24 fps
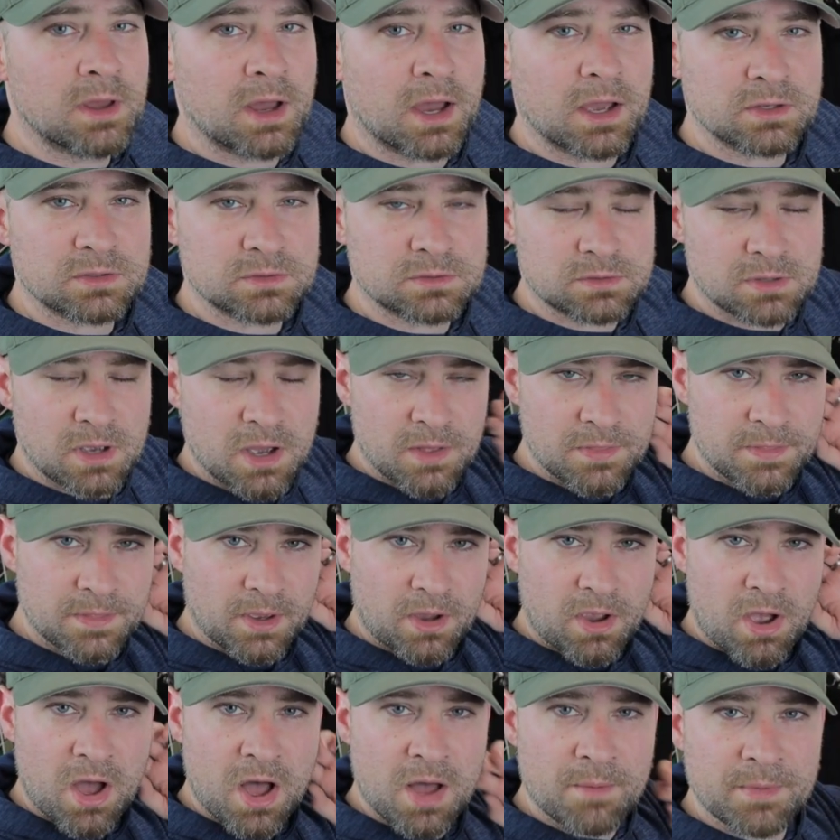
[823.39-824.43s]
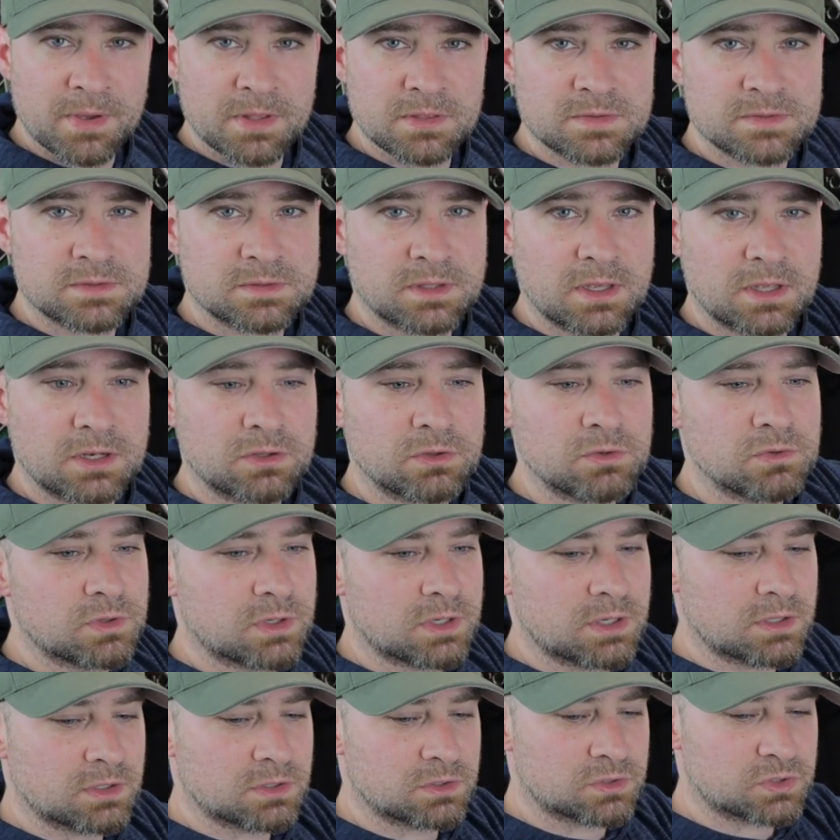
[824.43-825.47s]
I saw in the comments that you
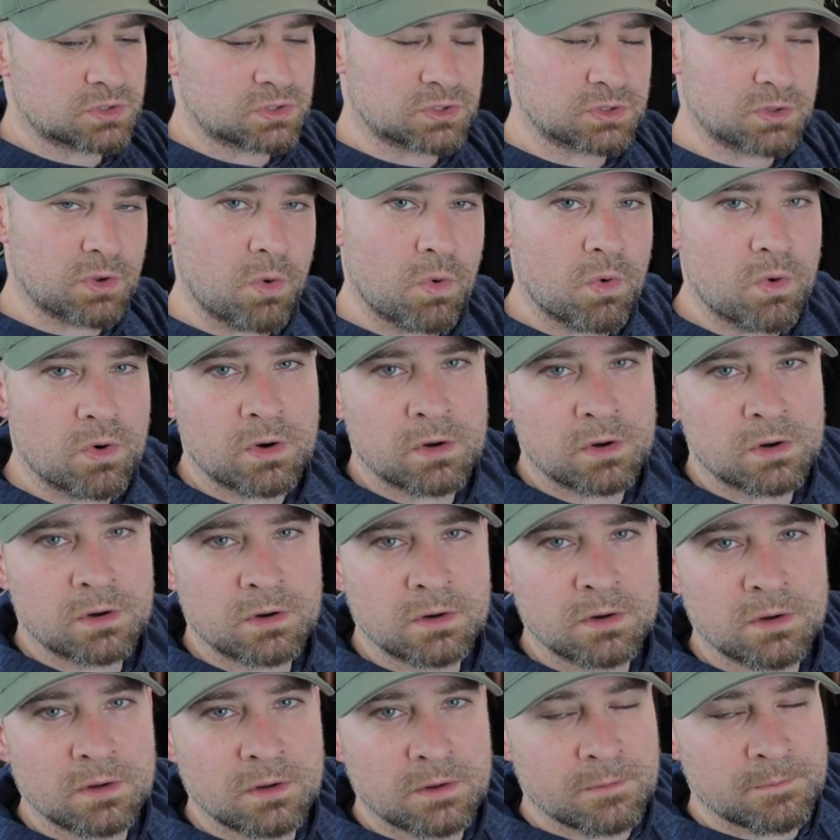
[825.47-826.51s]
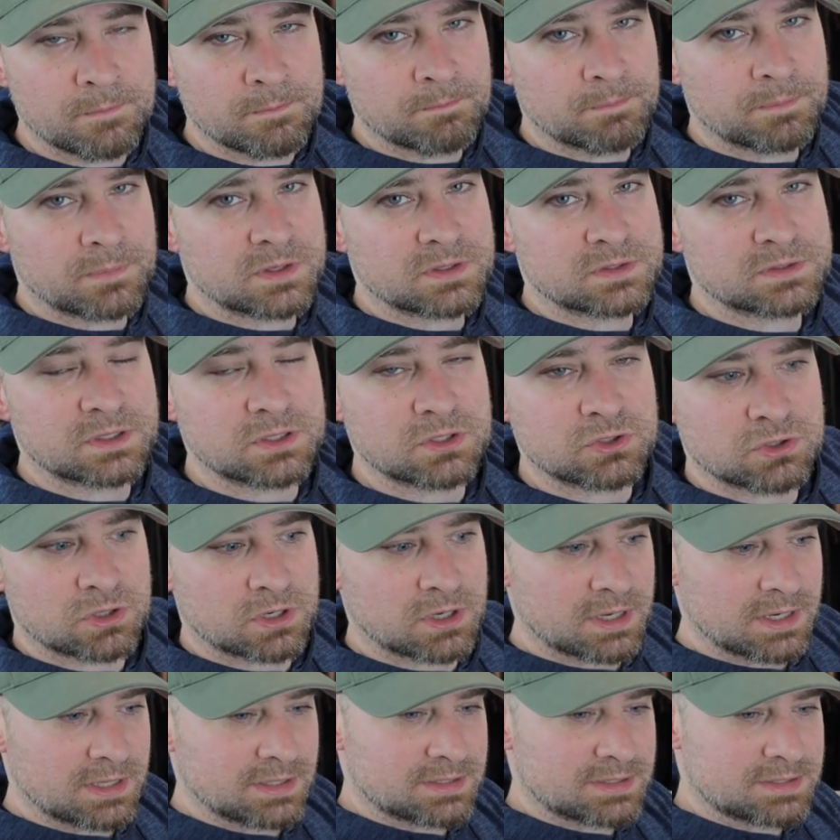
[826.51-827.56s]
can score the
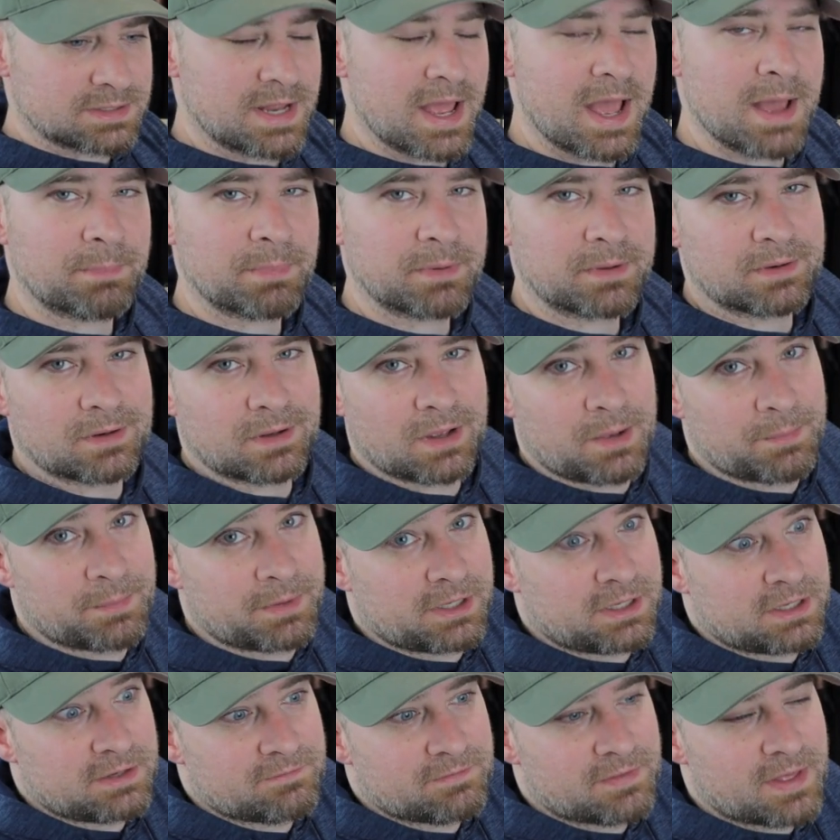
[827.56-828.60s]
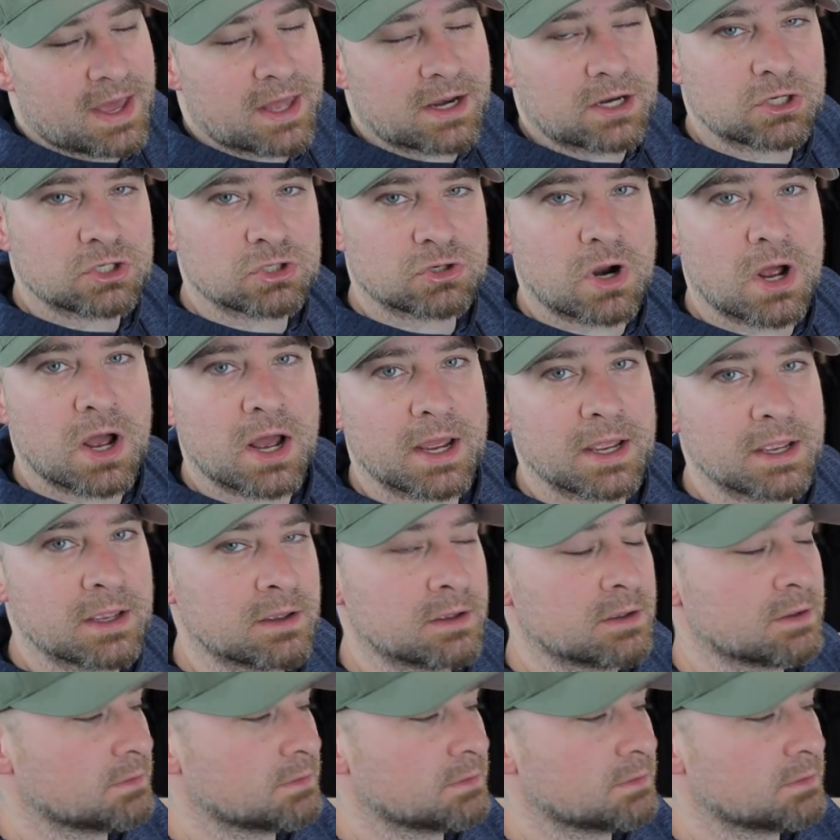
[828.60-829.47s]
Sintra and snap it. I'm gonna give that a try.